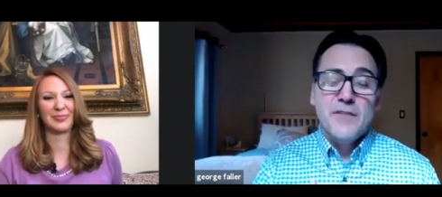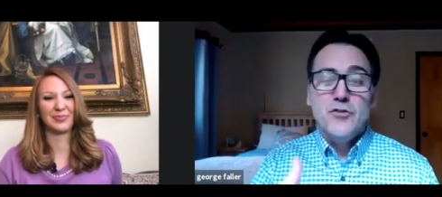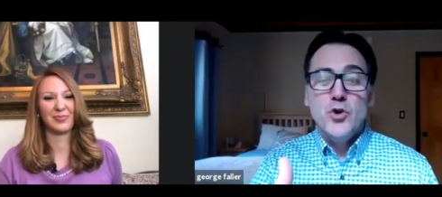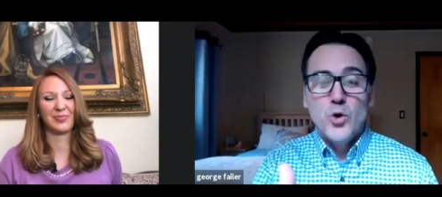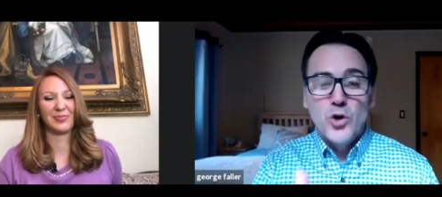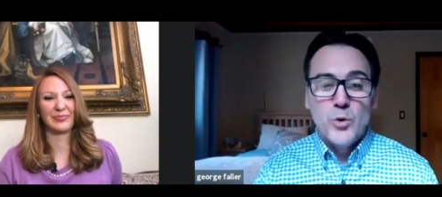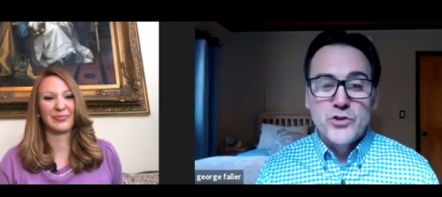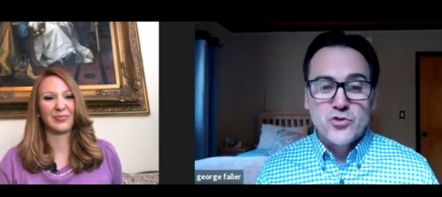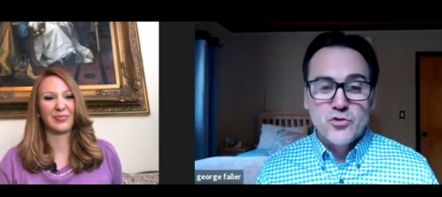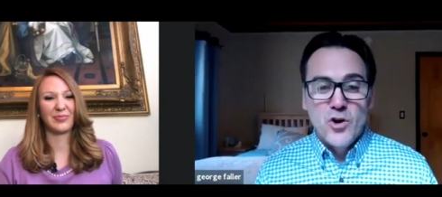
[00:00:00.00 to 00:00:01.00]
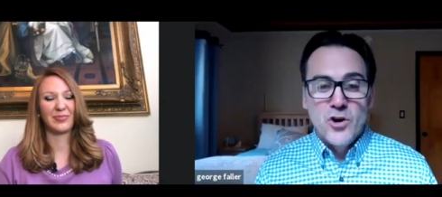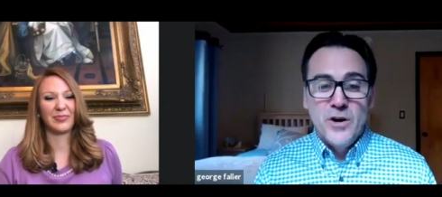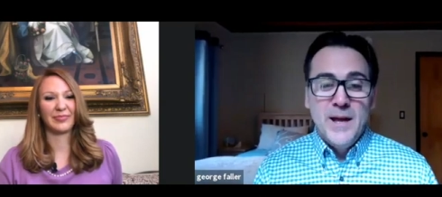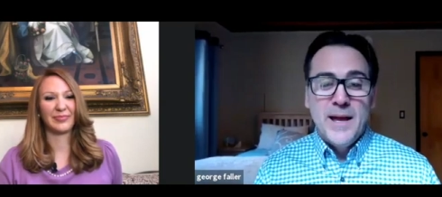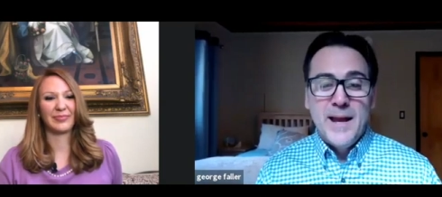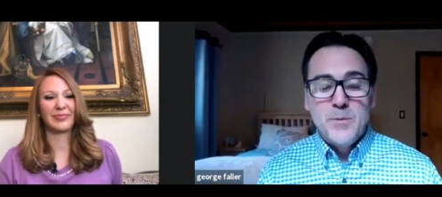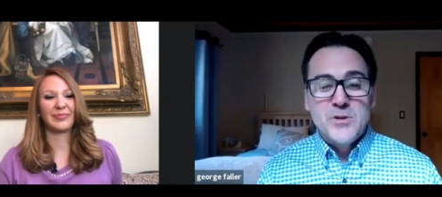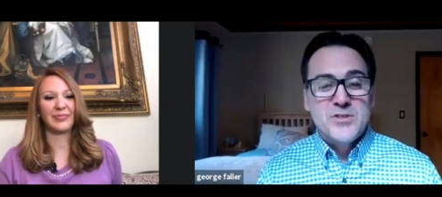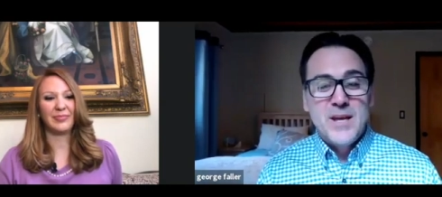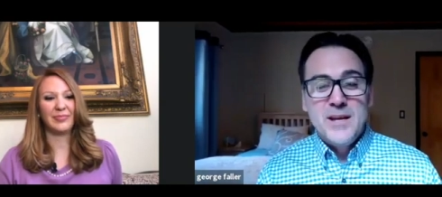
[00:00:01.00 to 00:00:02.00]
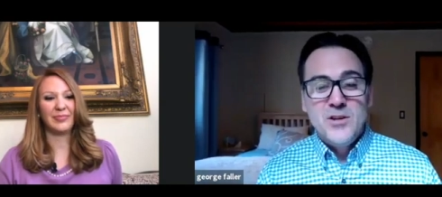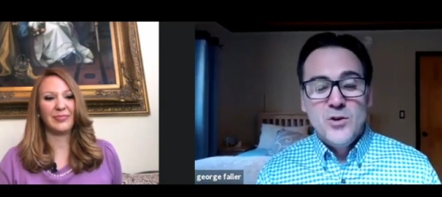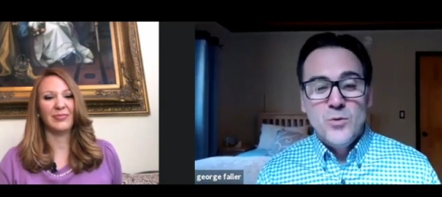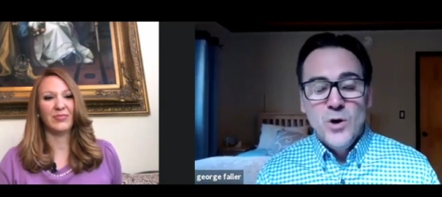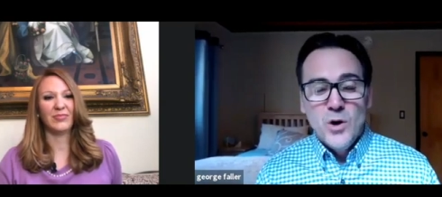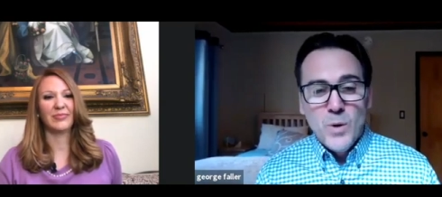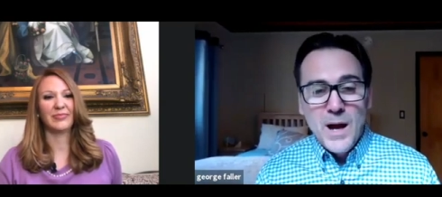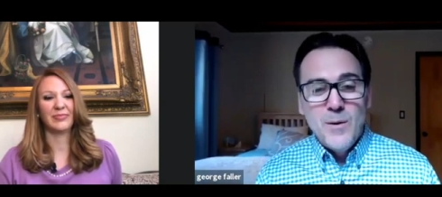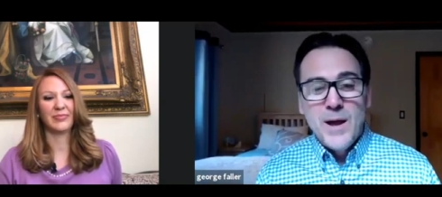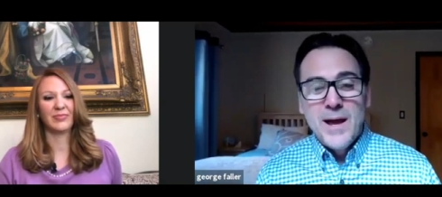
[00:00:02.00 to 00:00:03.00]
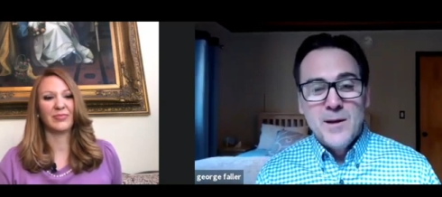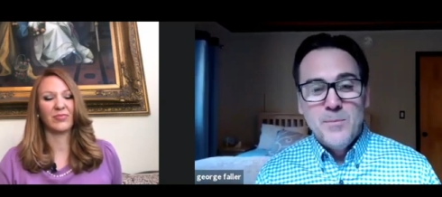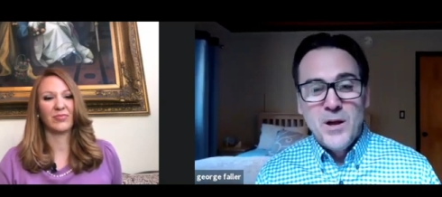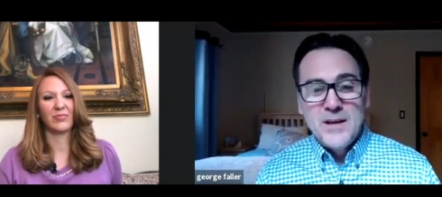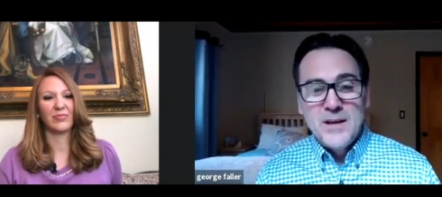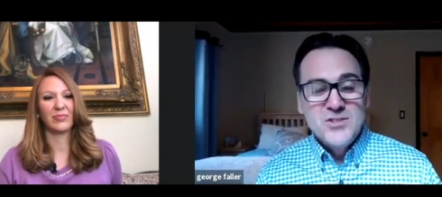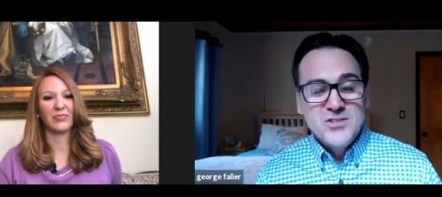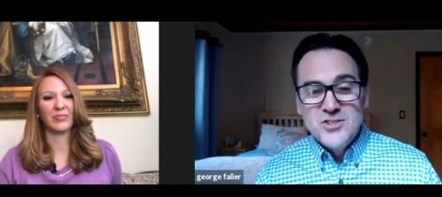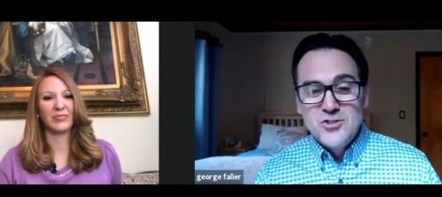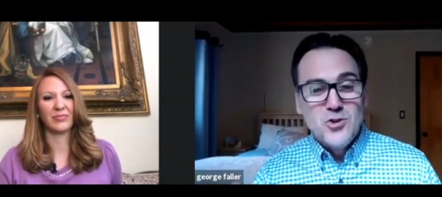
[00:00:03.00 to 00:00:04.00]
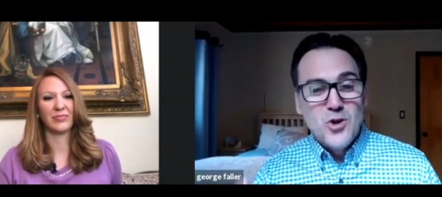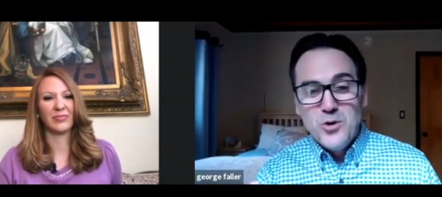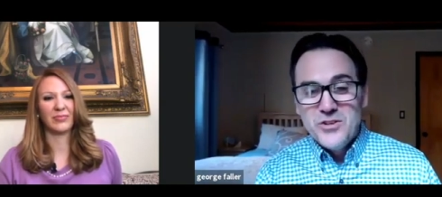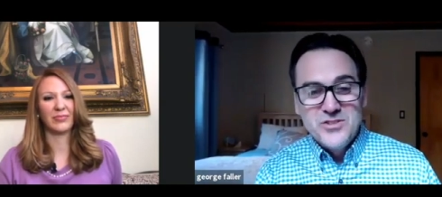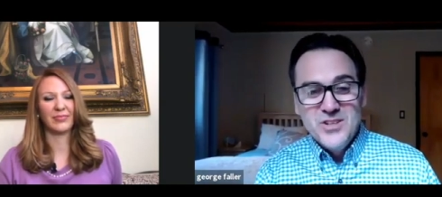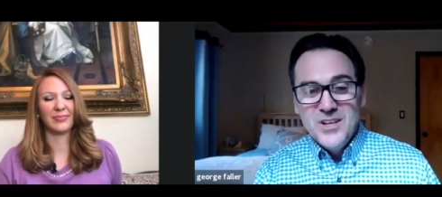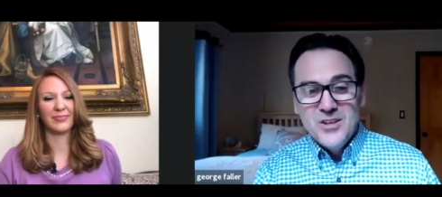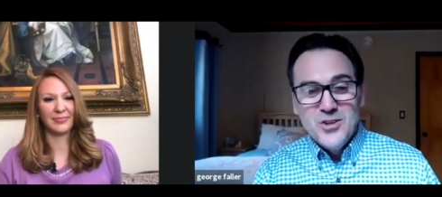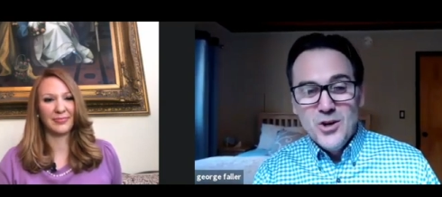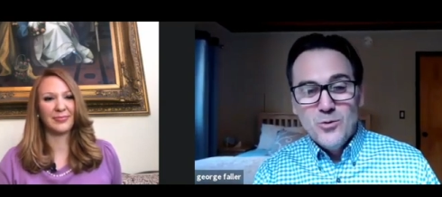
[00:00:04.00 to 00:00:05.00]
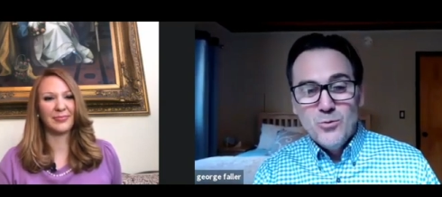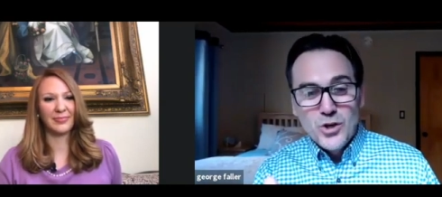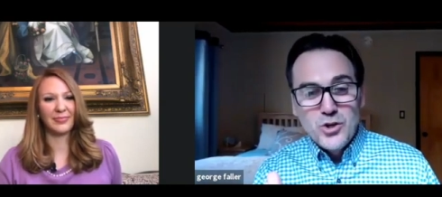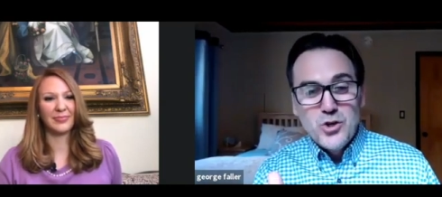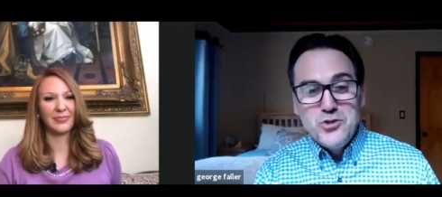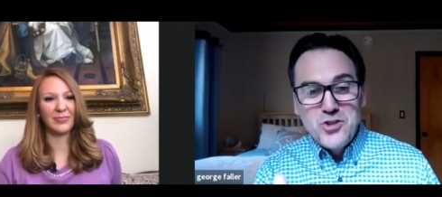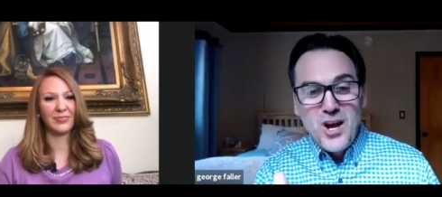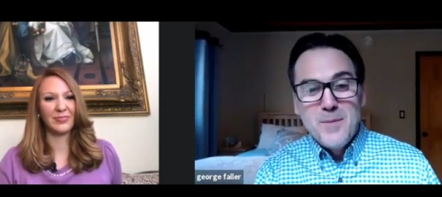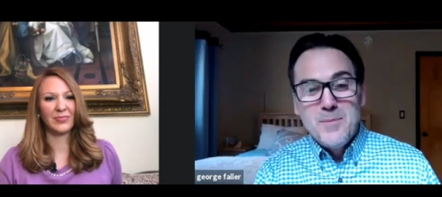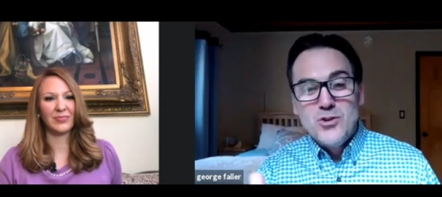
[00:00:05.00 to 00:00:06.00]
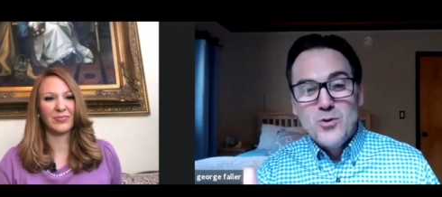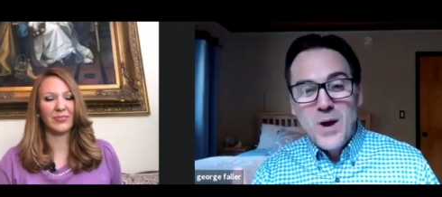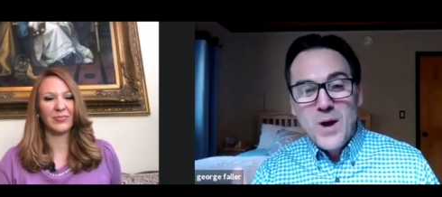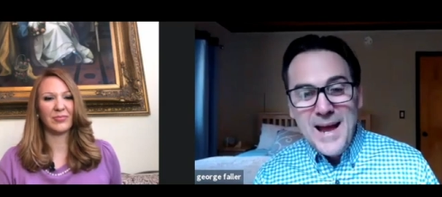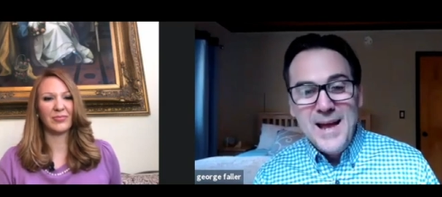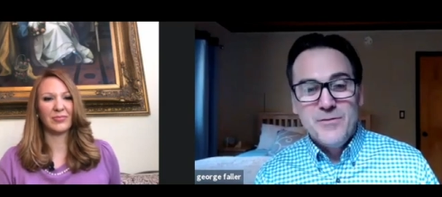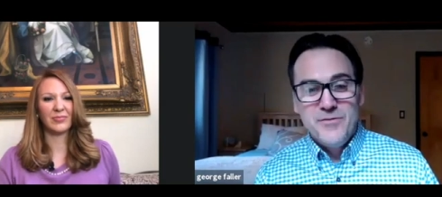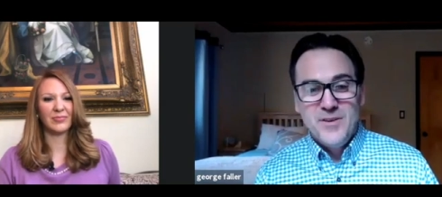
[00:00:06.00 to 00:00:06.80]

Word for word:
Speaker 1: you were to withdraw, and I would say to you, "Wow, Anabelle, I just just notice, you know, what good timing you have."